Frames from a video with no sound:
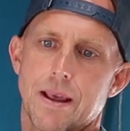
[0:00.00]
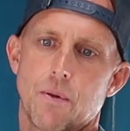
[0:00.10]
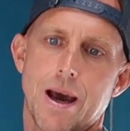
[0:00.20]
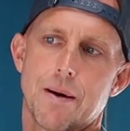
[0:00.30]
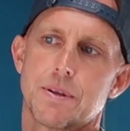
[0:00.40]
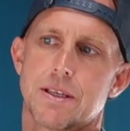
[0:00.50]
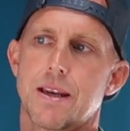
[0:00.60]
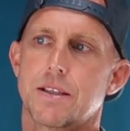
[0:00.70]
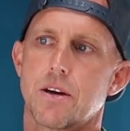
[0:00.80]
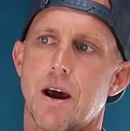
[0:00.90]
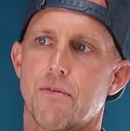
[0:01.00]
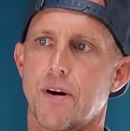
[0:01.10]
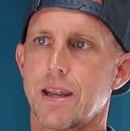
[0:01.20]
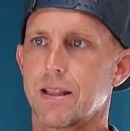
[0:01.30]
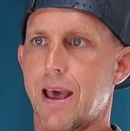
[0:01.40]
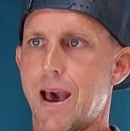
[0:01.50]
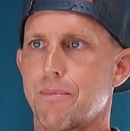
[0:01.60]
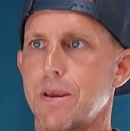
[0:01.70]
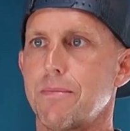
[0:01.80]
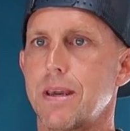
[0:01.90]
What happens then is you're not finding the
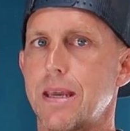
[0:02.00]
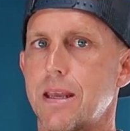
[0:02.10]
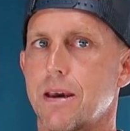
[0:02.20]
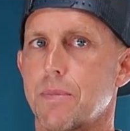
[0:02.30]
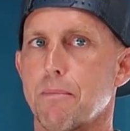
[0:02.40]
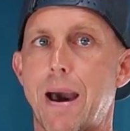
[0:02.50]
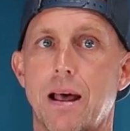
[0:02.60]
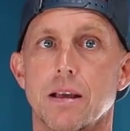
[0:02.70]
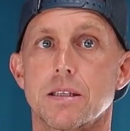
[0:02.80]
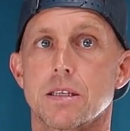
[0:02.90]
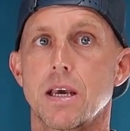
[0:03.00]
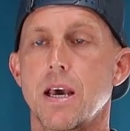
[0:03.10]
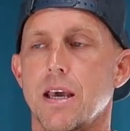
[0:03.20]
happy medium, the balance.